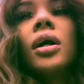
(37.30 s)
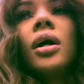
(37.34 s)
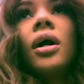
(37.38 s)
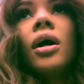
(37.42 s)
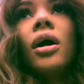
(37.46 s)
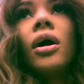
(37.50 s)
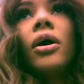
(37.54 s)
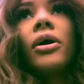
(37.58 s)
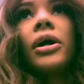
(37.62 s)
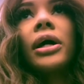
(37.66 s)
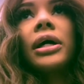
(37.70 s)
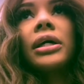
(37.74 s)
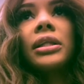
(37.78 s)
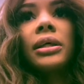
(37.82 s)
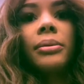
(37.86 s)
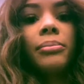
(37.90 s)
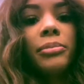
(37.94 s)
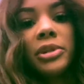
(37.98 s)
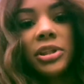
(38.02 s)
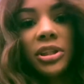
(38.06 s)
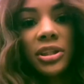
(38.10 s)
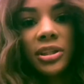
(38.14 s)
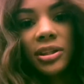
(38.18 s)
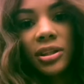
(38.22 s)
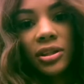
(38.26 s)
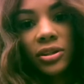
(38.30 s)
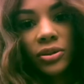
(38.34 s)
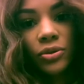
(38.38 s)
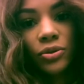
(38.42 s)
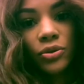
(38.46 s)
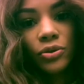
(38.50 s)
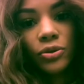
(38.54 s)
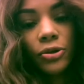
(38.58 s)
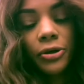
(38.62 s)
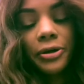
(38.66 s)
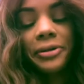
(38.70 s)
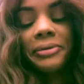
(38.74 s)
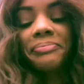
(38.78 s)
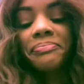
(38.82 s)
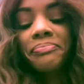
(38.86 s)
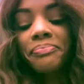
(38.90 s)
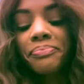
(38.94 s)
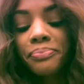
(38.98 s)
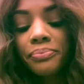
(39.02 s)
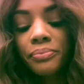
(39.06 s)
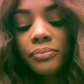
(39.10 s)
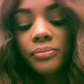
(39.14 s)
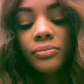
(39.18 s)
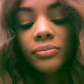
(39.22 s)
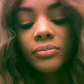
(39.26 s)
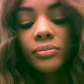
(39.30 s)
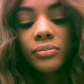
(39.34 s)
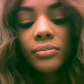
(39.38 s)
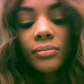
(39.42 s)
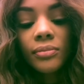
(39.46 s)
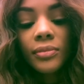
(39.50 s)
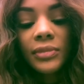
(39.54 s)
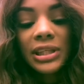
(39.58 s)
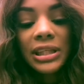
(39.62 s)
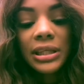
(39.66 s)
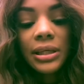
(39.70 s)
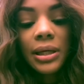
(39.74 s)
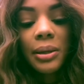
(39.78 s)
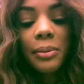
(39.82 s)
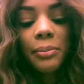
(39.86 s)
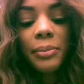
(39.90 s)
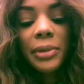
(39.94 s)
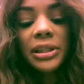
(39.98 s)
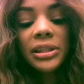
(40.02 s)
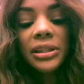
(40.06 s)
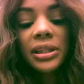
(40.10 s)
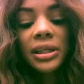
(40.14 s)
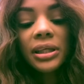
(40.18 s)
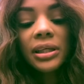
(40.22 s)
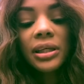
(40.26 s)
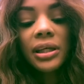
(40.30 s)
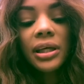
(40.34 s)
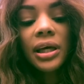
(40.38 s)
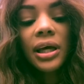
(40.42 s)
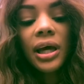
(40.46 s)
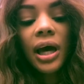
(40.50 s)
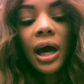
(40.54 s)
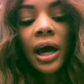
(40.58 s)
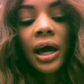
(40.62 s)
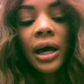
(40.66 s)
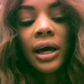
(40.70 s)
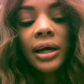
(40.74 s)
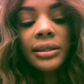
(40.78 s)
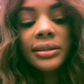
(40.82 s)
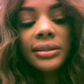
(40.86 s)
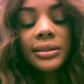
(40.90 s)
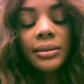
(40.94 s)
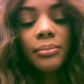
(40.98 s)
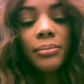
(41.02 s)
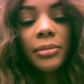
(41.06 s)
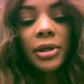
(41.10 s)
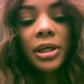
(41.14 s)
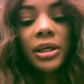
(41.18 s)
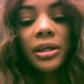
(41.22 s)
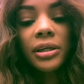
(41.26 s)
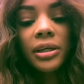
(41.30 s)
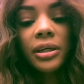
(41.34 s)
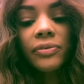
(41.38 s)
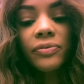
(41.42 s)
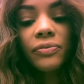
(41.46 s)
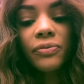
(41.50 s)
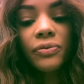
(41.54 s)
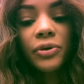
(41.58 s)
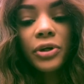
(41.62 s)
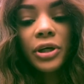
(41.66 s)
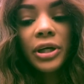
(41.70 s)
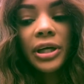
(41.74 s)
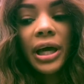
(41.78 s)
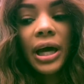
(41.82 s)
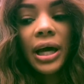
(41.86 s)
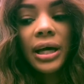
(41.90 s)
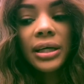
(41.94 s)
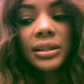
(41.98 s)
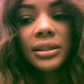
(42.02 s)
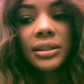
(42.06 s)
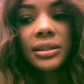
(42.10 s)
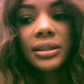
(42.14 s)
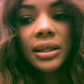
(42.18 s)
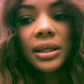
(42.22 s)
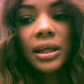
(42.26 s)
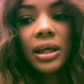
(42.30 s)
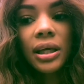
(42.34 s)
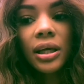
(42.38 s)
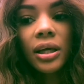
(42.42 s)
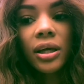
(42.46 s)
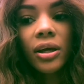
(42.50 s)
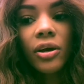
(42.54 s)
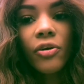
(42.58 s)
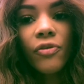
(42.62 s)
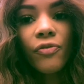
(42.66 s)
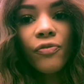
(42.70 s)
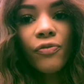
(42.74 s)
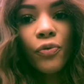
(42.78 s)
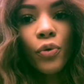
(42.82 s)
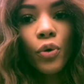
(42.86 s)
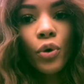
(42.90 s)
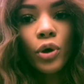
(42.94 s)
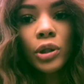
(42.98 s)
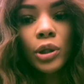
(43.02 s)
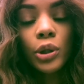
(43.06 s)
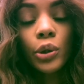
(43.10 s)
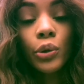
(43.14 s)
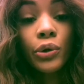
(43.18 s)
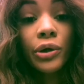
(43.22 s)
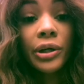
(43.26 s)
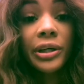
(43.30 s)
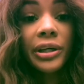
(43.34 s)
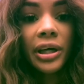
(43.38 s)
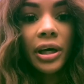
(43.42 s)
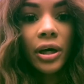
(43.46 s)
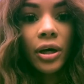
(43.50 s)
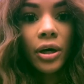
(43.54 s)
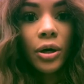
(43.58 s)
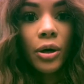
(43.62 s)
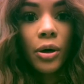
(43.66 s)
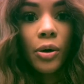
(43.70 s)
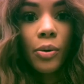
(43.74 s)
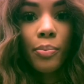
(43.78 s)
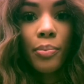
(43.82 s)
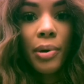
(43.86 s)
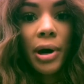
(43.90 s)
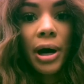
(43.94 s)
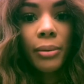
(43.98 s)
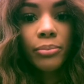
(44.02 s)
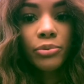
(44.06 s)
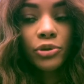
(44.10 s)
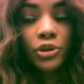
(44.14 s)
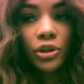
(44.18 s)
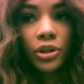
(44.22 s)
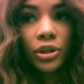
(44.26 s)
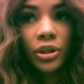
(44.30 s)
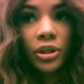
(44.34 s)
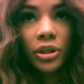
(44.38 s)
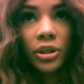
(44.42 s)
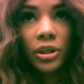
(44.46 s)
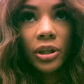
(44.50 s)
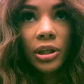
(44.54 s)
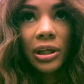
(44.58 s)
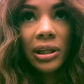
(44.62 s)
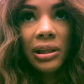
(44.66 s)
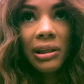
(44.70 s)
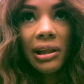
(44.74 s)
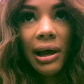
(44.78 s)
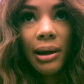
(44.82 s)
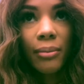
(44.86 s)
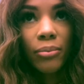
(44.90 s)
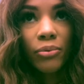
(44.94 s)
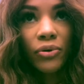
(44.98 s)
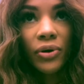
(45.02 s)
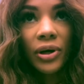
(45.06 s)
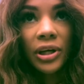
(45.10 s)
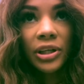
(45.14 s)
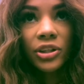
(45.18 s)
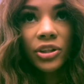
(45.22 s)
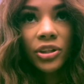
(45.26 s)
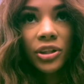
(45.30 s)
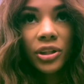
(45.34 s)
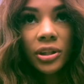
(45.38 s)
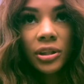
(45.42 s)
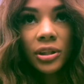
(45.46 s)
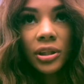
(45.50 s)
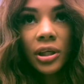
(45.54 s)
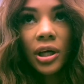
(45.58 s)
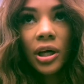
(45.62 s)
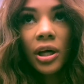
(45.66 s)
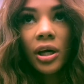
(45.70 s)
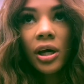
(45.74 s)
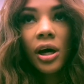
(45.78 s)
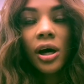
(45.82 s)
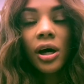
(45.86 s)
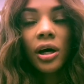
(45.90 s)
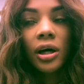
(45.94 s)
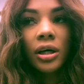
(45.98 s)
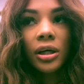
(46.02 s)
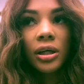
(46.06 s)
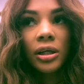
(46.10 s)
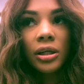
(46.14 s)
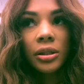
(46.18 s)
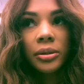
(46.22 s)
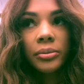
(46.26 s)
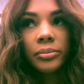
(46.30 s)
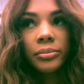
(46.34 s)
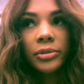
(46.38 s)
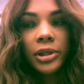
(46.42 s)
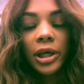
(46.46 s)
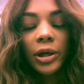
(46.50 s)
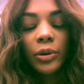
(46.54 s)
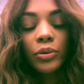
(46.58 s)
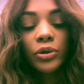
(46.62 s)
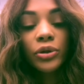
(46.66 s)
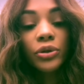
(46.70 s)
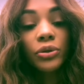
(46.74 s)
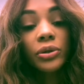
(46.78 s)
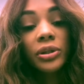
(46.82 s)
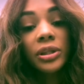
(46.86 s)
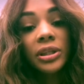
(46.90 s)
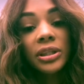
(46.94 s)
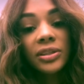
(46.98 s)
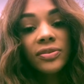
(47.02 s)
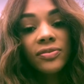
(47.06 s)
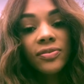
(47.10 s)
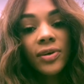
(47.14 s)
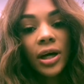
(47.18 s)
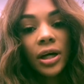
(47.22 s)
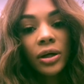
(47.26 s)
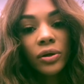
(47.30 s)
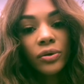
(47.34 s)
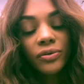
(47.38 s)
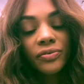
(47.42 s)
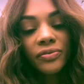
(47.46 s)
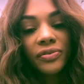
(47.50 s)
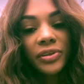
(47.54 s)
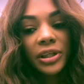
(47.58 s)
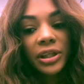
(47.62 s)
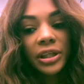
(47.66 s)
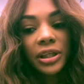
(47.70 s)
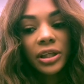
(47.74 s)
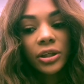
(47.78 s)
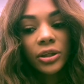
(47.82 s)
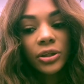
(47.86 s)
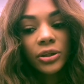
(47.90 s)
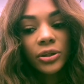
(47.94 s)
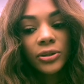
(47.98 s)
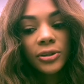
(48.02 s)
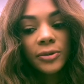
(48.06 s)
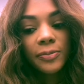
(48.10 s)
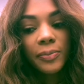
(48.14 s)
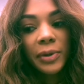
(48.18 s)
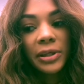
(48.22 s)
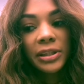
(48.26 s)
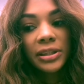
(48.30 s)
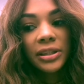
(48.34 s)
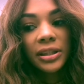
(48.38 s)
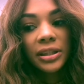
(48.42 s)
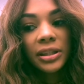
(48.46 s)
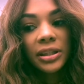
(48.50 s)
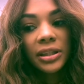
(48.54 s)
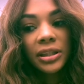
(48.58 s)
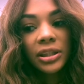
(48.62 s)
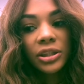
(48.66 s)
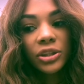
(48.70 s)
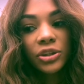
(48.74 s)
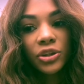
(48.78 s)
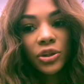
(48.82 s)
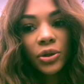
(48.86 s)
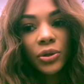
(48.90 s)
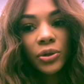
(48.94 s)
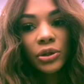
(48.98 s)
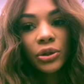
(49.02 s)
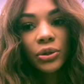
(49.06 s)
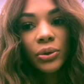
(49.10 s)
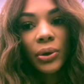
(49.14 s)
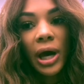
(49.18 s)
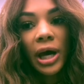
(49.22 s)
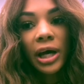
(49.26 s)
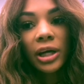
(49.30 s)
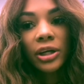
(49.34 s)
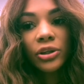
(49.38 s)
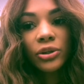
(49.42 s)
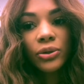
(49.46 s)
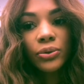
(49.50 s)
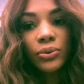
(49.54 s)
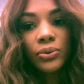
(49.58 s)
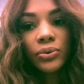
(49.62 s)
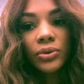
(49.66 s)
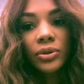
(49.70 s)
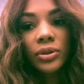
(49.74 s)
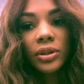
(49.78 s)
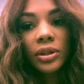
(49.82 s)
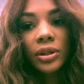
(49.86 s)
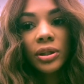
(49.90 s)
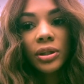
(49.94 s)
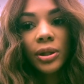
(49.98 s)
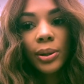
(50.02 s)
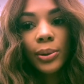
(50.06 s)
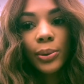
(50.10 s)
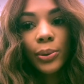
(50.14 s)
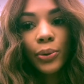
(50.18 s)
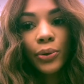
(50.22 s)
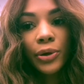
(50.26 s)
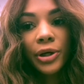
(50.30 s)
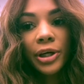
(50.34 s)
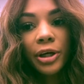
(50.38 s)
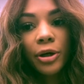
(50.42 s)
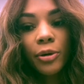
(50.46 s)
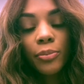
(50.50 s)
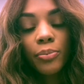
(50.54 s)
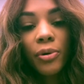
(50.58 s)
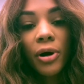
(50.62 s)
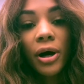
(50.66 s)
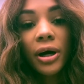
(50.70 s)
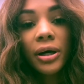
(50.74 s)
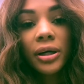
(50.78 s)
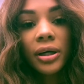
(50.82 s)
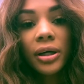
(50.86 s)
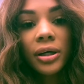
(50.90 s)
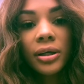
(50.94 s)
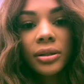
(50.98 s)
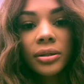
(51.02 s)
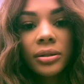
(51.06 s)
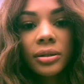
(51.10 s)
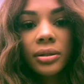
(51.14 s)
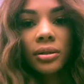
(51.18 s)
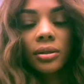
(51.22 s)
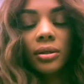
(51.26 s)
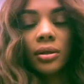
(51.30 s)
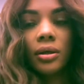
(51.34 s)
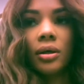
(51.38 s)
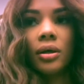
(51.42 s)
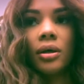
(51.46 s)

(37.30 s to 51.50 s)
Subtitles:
Alright, let me just get to the story. Basically, I submitted for casting for L'Oréal Popsugar collaboration. They were doing these viral videos basically showing you how to use the L'Oréal products.